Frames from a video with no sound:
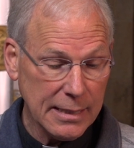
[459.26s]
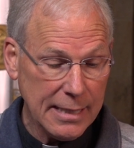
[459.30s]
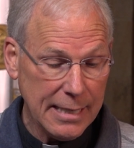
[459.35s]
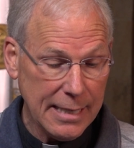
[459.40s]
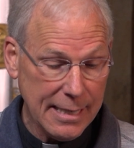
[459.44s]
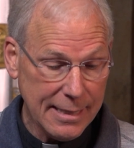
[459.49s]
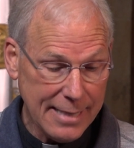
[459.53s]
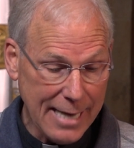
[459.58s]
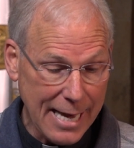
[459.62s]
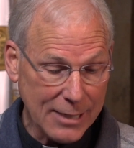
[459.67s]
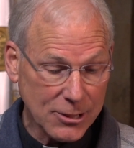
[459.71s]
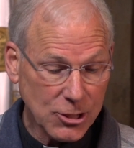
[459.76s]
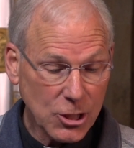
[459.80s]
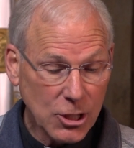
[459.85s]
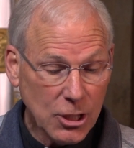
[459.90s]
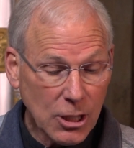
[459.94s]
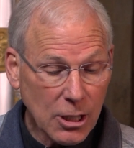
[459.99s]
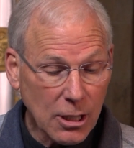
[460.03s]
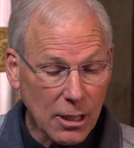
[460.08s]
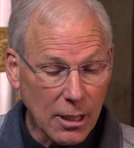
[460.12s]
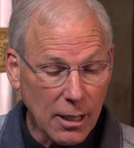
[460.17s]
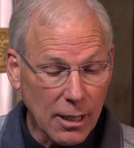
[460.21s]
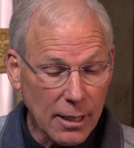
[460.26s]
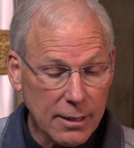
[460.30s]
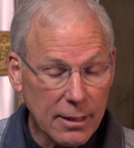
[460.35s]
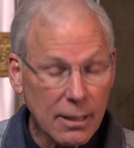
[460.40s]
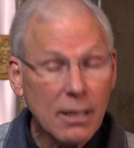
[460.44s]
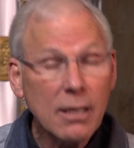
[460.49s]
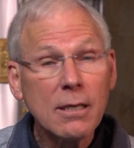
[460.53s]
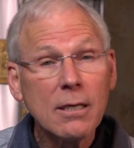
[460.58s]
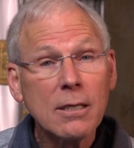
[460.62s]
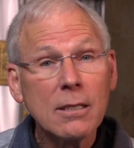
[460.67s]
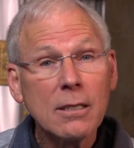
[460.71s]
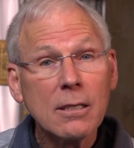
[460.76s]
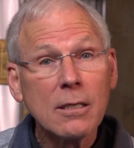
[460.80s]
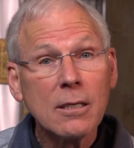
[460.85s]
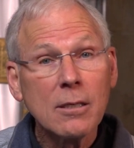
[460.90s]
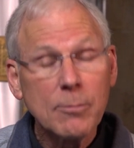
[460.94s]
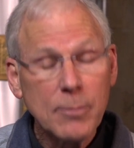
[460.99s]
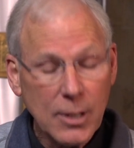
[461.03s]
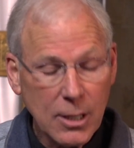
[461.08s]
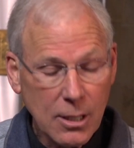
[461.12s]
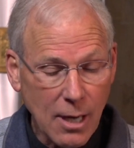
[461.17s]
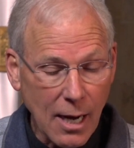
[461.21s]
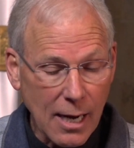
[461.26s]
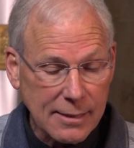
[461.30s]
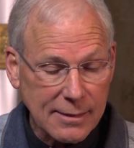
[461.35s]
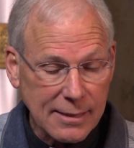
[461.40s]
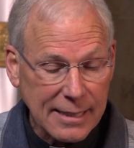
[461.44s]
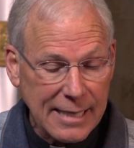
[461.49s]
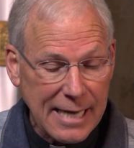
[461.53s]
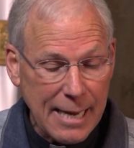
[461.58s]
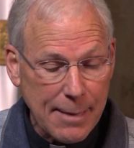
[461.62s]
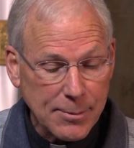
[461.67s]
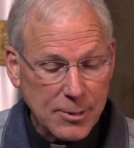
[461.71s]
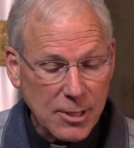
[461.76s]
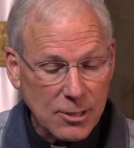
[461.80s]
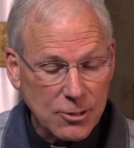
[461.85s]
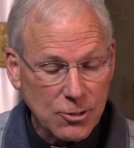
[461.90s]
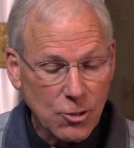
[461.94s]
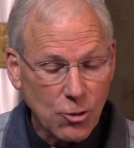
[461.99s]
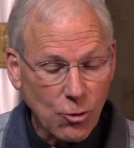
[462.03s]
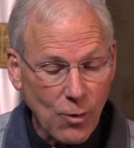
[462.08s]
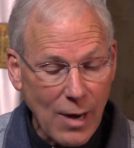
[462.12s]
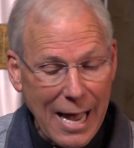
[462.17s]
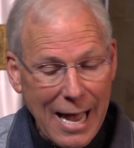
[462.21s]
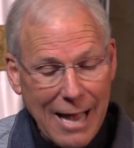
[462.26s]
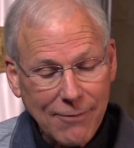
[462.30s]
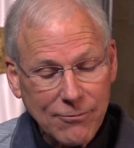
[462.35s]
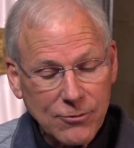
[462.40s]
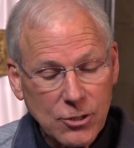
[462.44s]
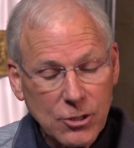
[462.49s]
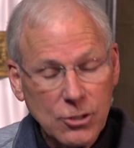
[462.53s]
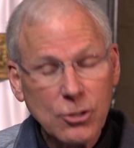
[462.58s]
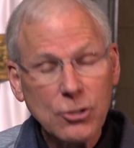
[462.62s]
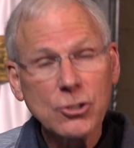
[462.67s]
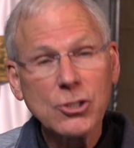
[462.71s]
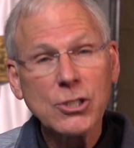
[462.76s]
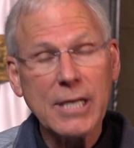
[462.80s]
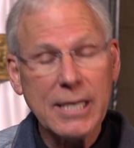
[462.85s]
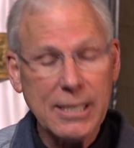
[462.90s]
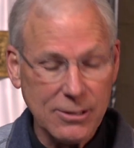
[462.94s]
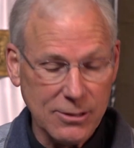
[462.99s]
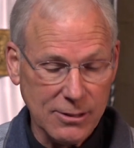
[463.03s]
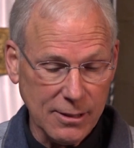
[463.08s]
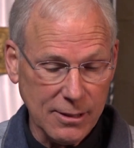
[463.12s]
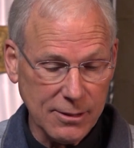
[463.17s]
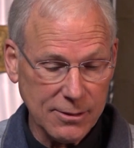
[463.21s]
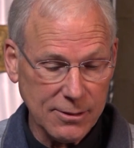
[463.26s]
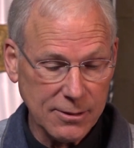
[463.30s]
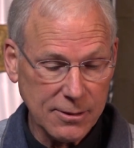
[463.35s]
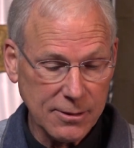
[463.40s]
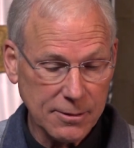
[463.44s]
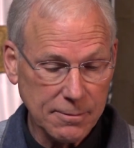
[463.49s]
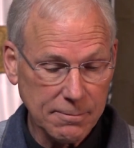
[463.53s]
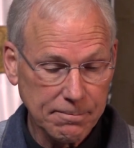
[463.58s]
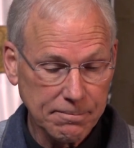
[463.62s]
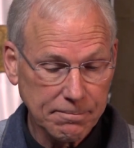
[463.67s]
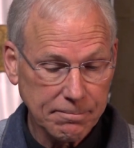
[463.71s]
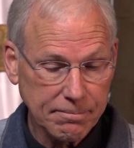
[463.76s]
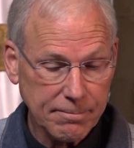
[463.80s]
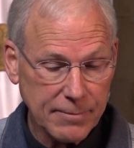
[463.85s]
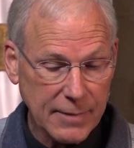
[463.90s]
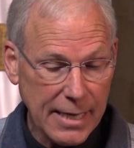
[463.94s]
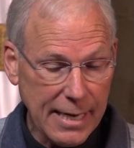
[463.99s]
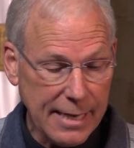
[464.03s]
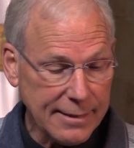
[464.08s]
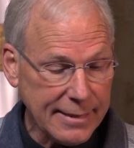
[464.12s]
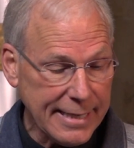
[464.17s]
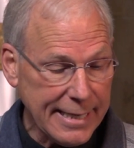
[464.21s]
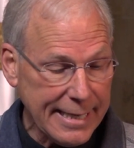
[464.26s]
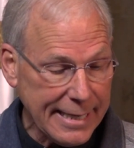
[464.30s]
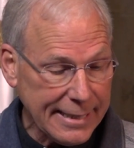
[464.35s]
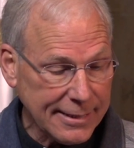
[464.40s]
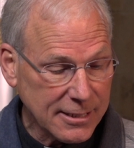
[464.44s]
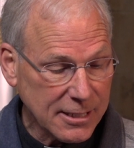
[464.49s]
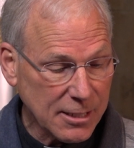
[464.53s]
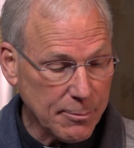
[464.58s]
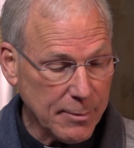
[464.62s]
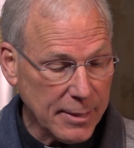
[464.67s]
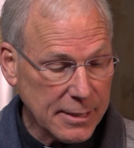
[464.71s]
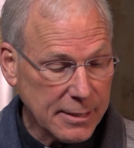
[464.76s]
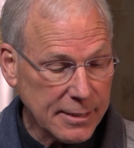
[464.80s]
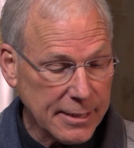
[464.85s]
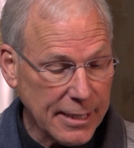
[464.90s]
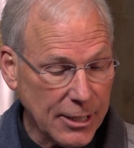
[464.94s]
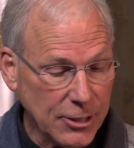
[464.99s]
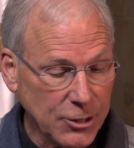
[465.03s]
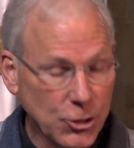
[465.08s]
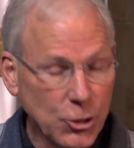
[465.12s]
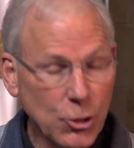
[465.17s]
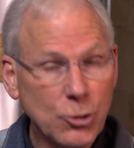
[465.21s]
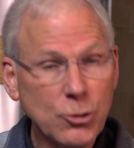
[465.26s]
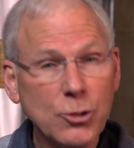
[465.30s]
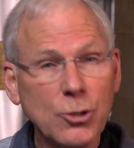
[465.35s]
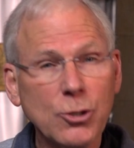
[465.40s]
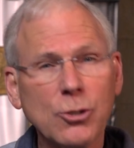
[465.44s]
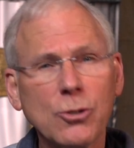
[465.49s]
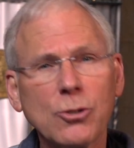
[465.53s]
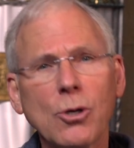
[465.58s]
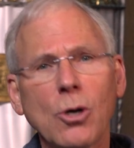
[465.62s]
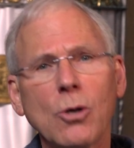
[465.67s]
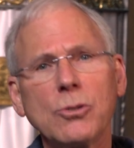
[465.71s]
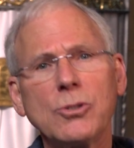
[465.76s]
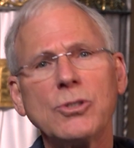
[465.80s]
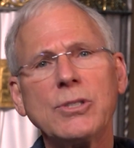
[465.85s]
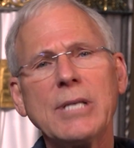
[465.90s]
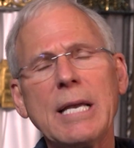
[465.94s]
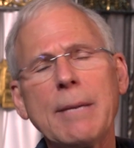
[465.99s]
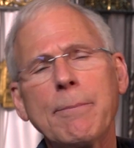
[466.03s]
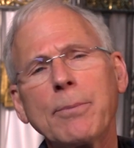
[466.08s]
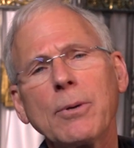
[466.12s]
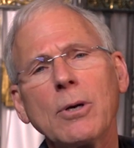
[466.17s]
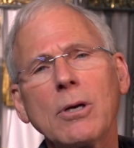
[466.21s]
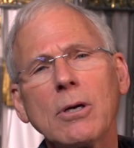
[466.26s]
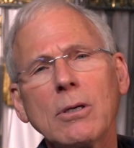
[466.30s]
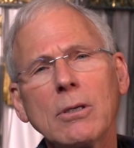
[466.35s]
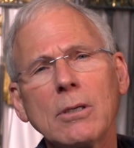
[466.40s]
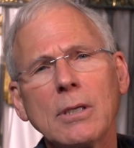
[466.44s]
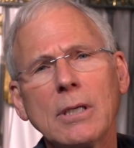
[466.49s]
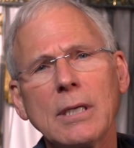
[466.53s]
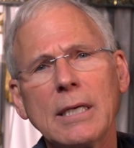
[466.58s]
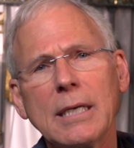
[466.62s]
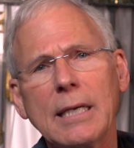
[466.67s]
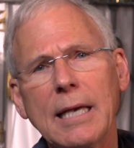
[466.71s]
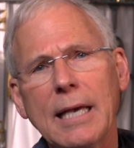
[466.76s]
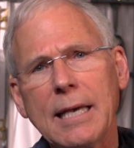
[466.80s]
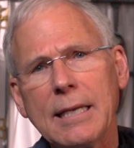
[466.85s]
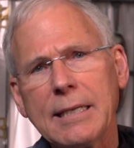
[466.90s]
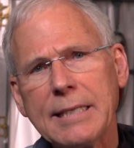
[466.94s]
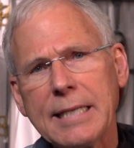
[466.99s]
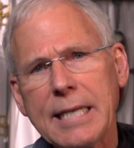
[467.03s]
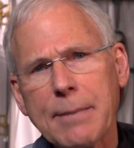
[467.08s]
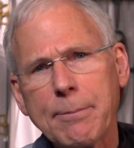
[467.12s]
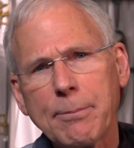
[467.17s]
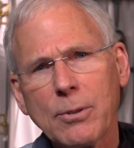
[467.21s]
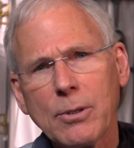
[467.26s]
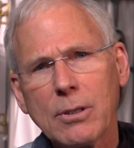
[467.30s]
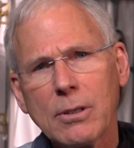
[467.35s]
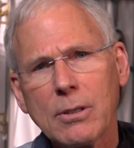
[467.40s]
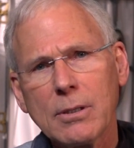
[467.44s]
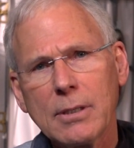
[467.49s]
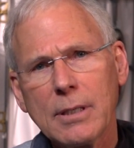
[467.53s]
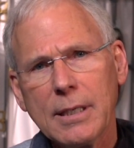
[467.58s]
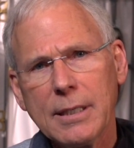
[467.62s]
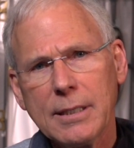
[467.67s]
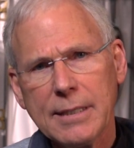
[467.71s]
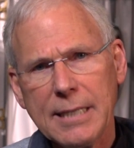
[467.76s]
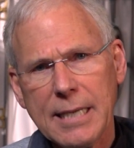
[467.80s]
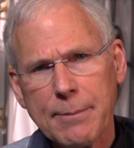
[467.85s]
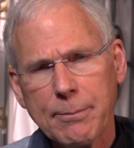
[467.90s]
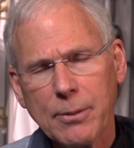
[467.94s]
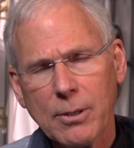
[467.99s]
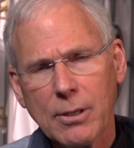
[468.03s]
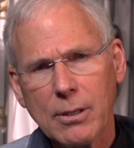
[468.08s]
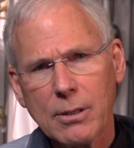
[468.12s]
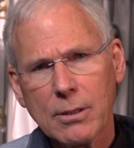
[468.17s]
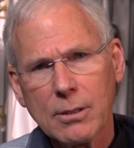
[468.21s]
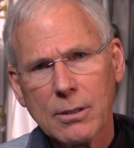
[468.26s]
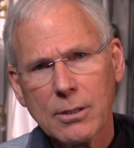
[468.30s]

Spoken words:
And that's good because it keeps us grafted to Jesus. And the intimacy and union grows deeper and deeper and deeper.